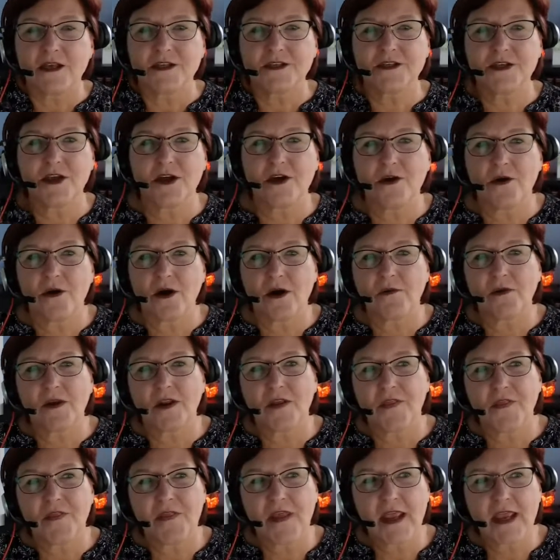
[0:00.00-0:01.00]
So I
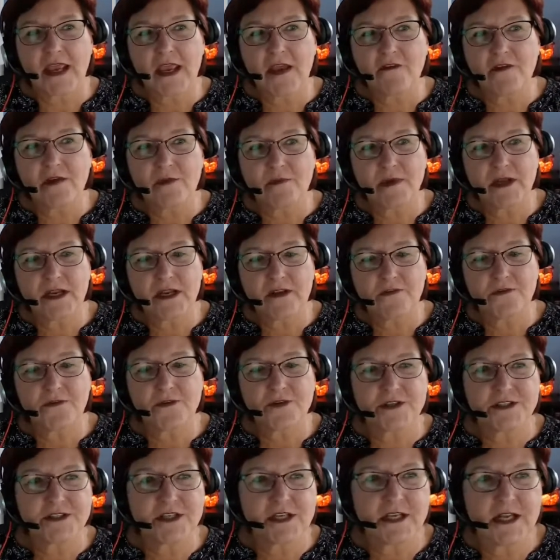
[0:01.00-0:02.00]
want to thank everybody
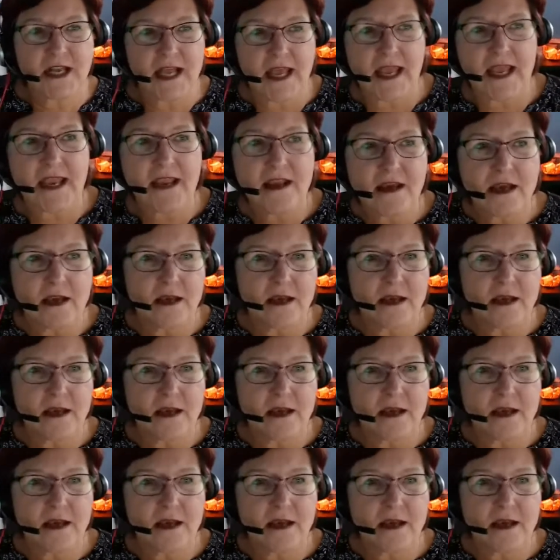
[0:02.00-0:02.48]
for today.